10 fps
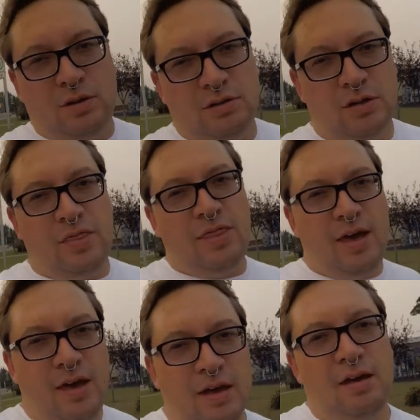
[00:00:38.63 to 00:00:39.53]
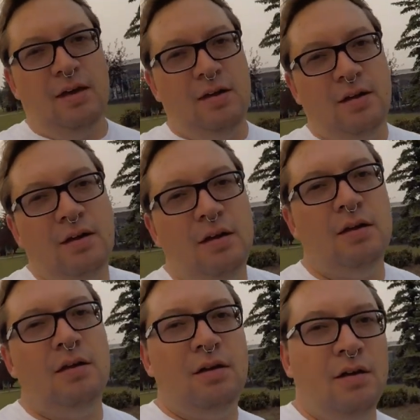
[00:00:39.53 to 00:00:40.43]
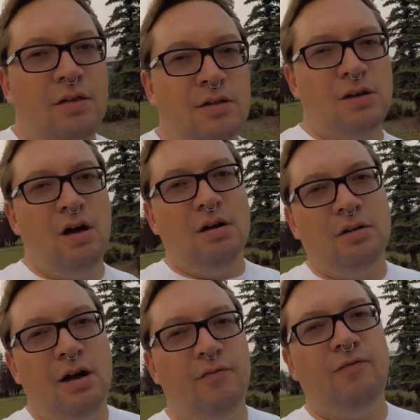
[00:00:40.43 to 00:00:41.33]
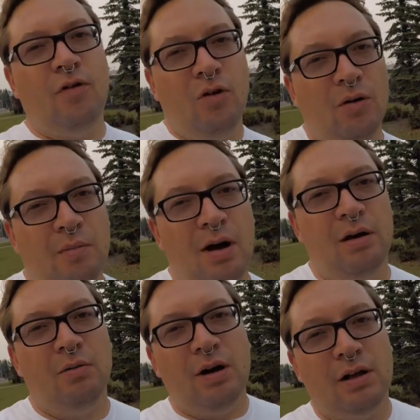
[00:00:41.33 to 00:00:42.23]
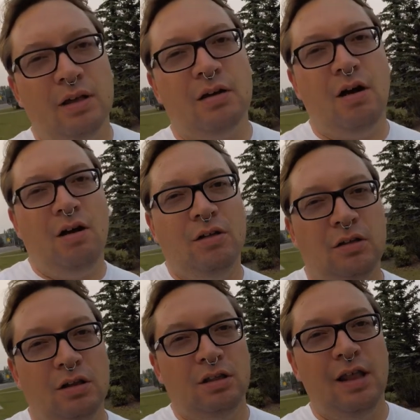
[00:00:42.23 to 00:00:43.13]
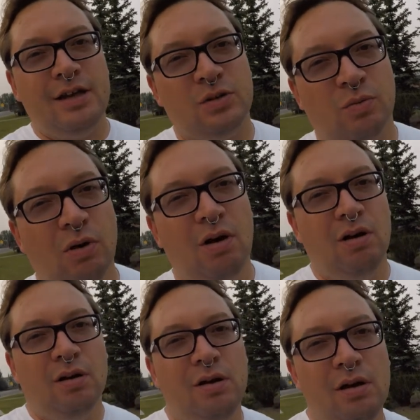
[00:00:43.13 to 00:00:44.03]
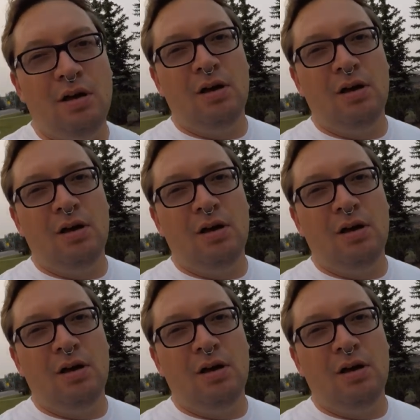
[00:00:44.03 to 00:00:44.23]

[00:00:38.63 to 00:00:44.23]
So there's a thing on this online forum, ironically called Less Wrong,